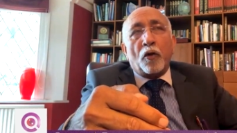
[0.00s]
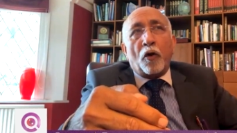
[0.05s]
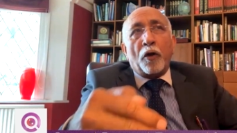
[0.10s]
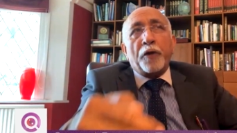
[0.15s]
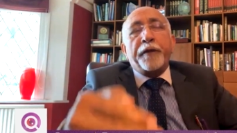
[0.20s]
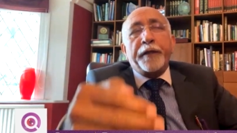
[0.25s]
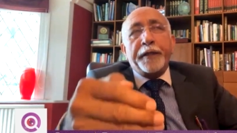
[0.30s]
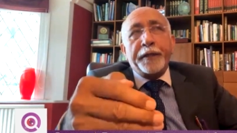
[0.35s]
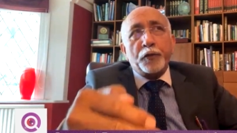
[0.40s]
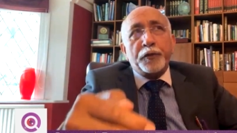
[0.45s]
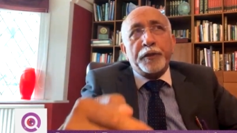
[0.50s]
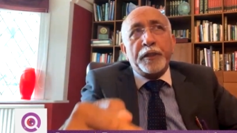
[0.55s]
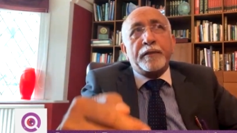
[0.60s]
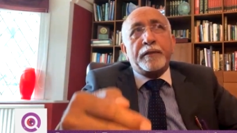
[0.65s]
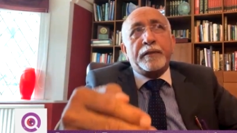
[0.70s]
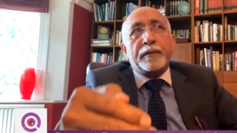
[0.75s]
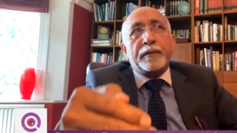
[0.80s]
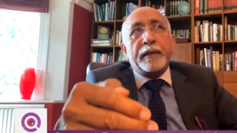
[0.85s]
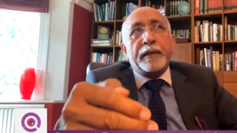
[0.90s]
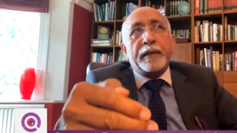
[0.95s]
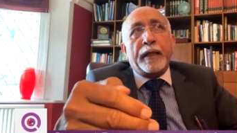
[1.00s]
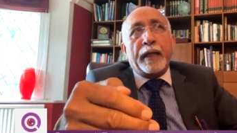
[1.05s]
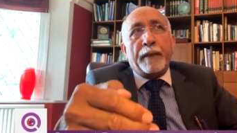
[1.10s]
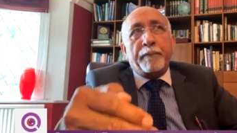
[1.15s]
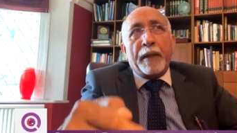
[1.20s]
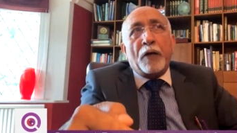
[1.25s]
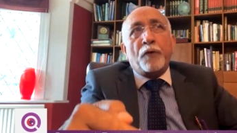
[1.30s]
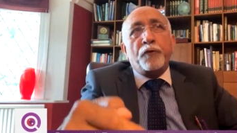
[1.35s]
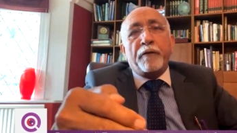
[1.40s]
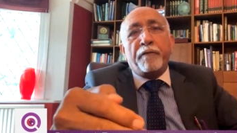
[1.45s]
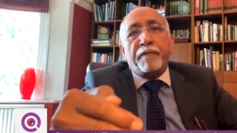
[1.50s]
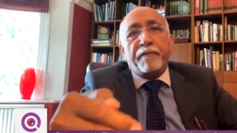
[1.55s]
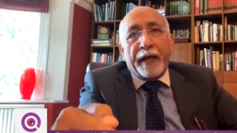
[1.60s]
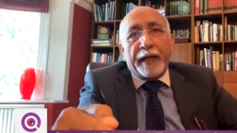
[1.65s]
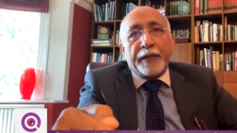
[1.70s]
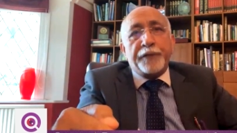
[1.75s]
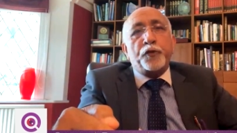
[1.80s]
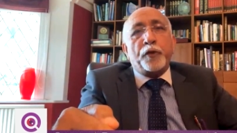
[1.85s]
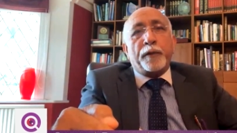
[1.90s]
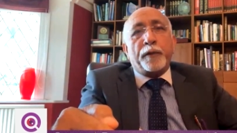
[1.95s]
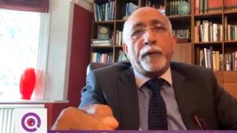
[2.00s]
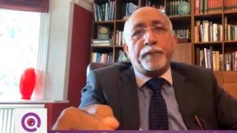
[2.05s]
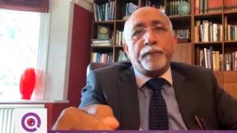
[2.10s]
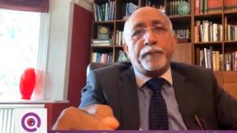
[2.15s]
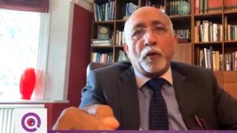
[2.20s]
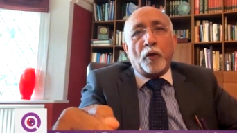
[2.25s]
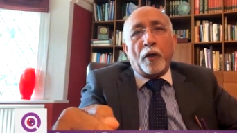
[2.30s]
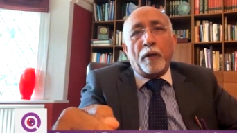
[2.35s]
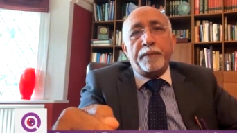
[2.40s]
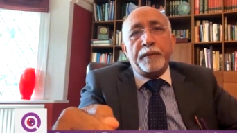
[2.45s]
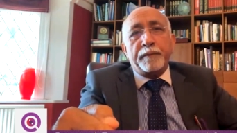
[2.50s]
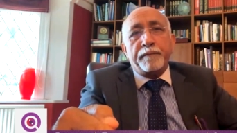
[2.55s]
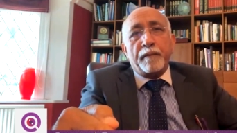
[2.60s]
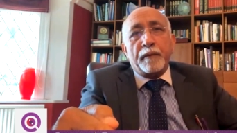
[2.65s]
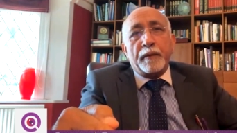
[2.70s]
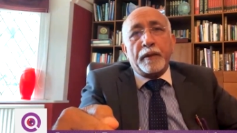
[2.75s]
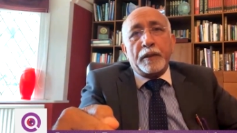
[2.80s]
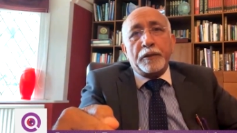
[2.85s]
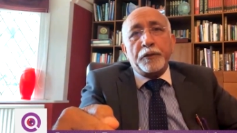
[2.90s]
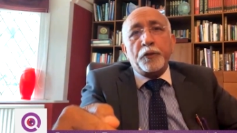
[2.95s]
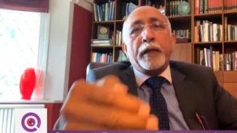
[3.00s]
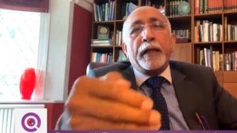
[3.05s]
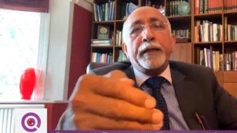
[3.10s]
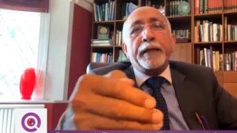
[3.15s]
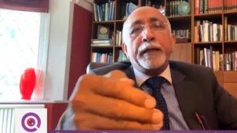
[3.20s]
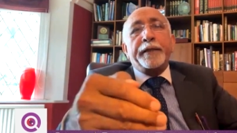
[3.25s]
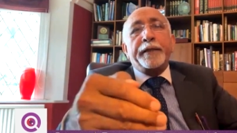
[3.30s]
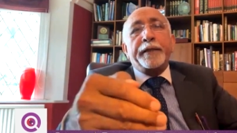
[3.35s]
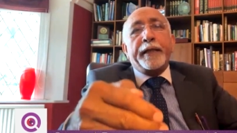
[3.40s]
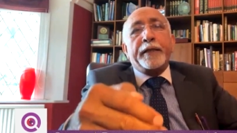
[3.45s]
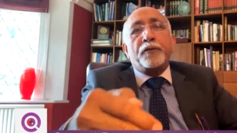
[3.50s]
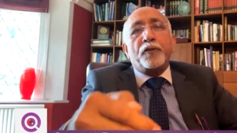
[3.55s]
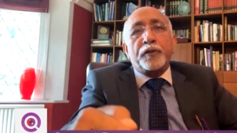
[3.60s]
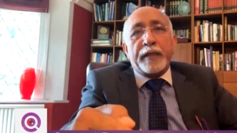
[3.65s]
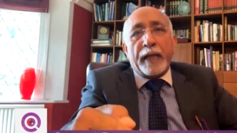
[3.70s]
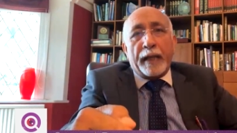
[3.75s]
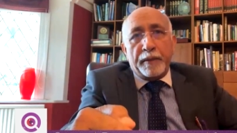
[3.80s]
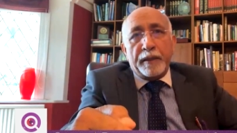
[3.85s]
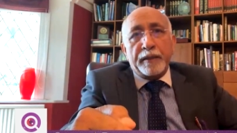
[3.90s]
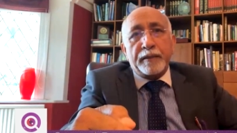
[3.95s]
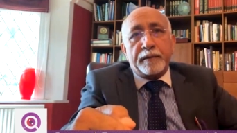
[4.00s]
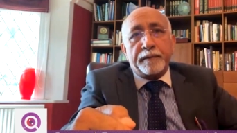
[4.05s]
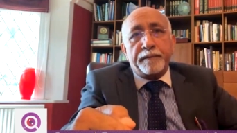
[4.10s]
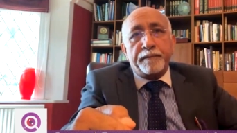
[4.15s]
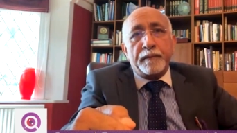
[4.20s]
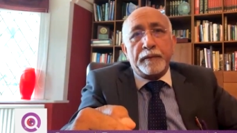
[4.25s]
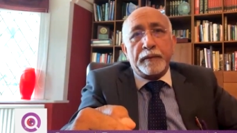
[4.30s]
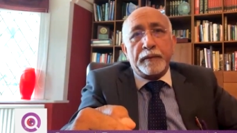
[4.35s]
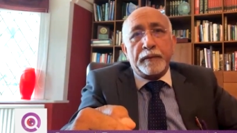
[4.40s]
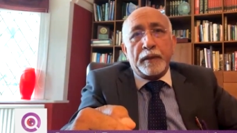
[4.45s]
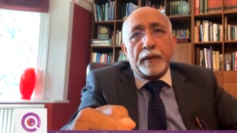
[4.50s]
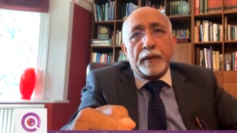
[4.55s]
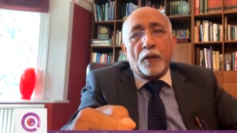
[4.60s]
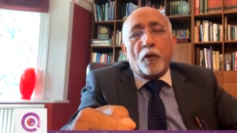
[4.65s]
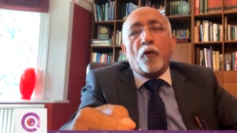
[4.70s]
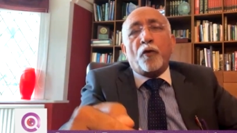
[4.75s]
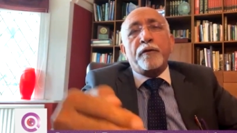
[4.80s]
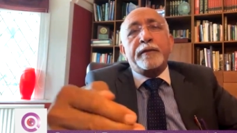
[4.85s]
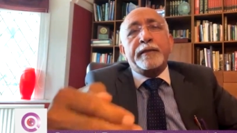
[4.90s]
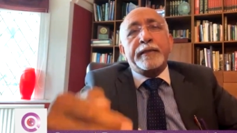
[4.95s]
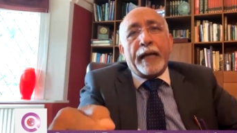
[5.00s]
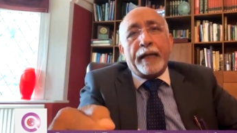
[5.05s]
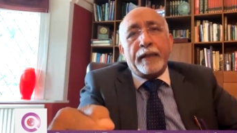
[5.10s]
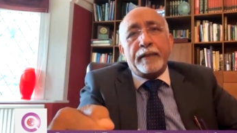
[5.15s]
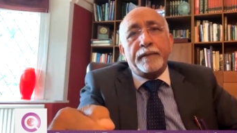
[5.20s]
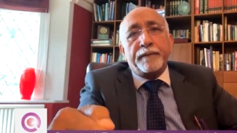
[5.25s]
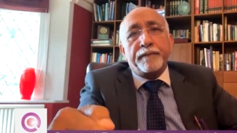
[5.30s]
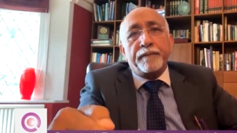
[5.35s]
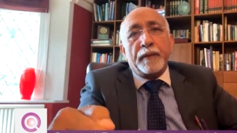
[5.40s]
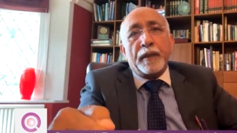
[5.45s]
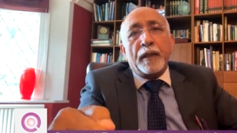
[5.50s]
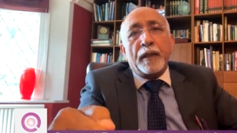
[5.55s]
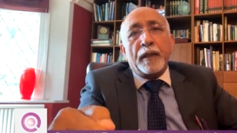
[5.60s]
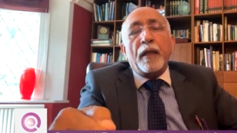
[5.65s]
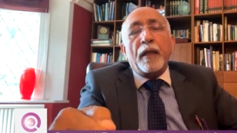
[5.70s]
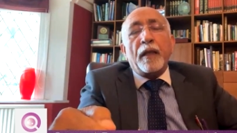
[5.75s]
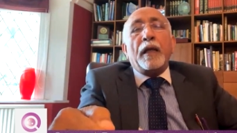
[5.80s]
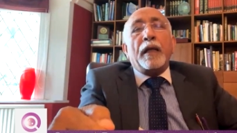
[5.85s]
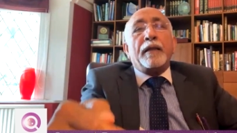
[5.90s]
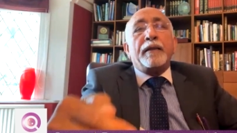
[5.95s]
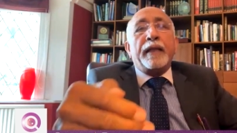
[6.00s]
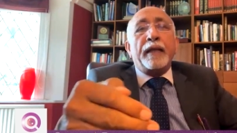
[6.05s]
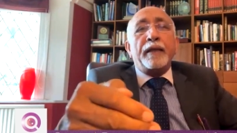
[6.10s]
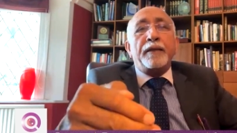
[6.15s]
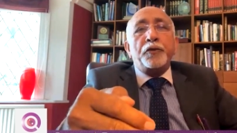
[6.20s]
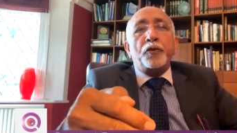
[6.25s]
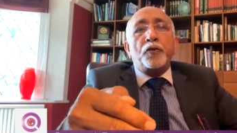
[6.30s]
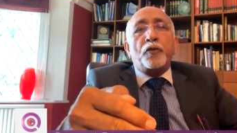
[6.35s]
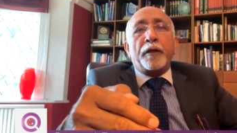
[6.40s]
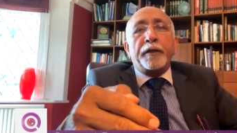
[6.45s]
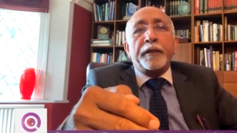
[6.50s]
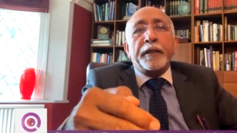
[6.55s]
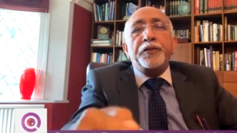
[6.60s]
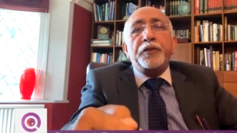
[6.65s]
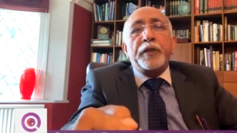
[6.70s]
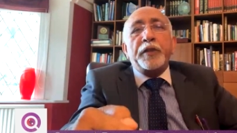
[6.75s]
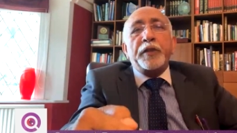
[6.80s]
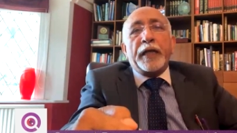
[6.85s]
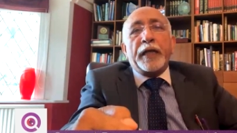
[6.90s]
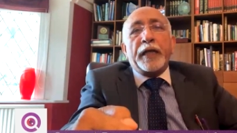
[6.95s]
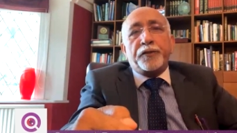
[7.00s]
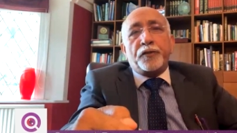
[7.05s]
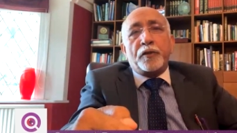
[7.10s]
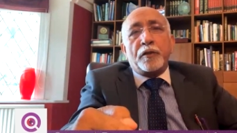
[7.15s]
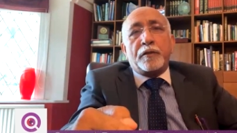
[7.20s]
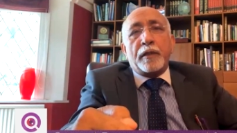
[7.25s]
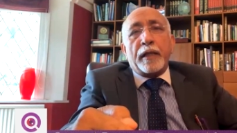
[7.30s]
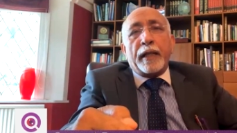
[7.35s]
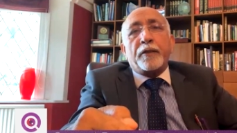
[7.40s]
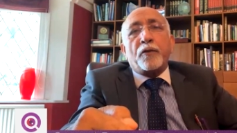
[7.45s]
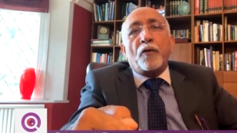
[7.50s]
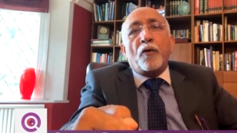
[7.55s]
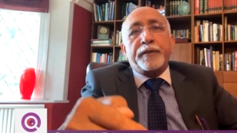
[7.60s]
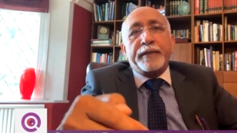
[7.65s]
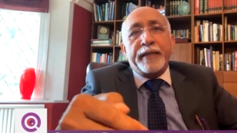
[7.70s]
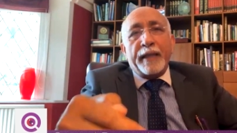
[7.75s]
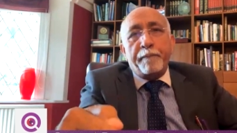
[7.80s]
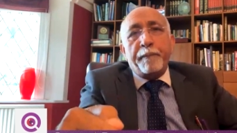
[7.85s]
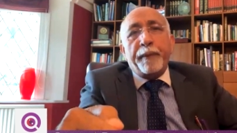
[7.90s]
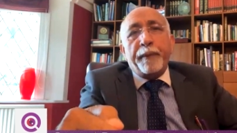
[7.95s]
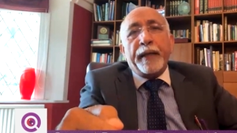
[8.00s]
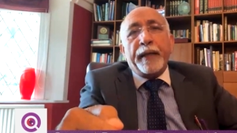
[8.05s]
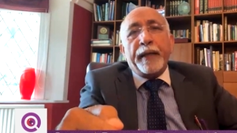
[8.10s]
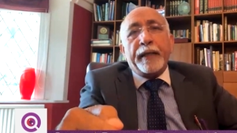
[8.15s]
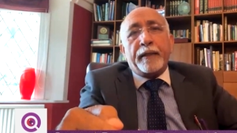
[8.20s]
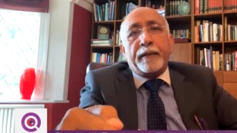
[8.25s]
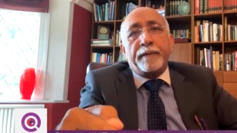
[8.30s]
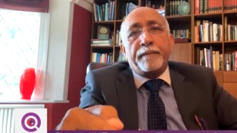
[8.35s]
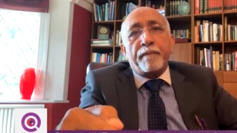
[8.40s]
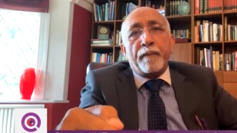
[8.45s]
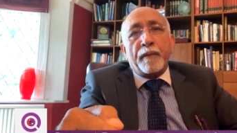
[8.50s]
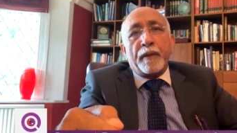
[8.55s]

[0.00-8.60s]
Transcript: or reduces the amount of fat you absorb. You can take those tablets, oral stat. Then you got injections like Ozempic.